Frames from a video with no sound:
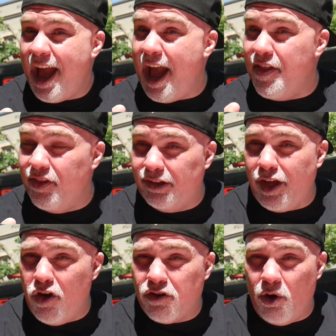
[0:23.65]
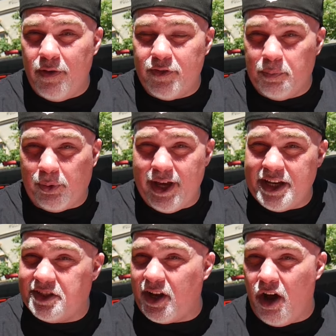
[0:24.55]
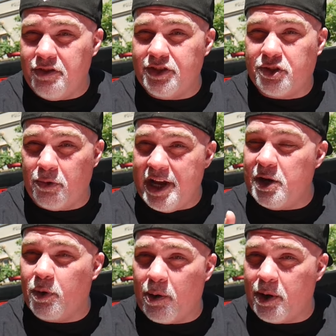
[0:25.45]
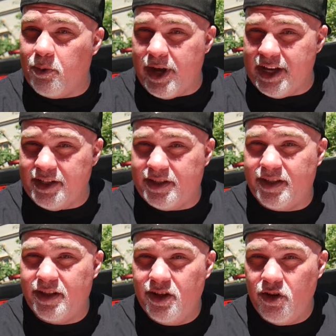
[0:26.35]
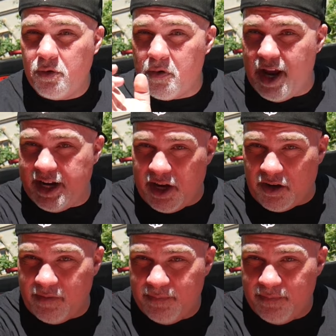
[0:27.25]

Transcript: and the logo of the place on the screen where we went right here.